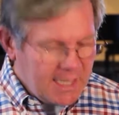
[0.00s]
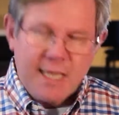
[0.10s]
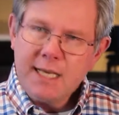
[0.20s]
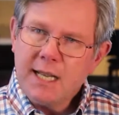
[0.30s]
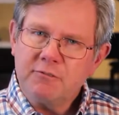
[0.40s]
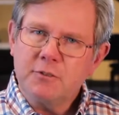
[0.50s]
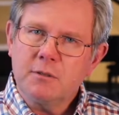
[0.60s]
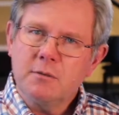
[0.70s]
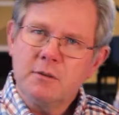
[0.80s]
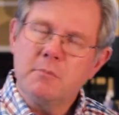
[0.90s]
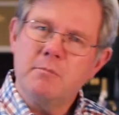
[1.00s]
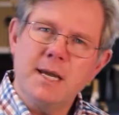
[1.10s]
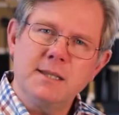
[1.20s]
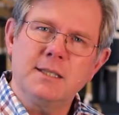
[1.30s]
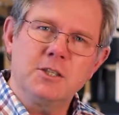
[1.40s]
He left the
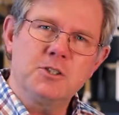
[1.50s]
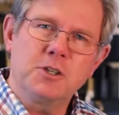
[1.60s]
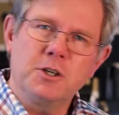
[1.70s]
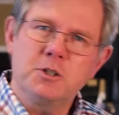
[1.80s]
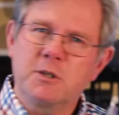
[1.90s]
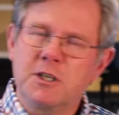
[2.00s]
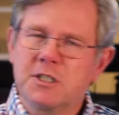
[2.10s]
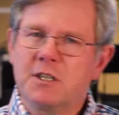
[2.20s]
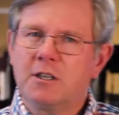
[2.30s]
Methodist Church because he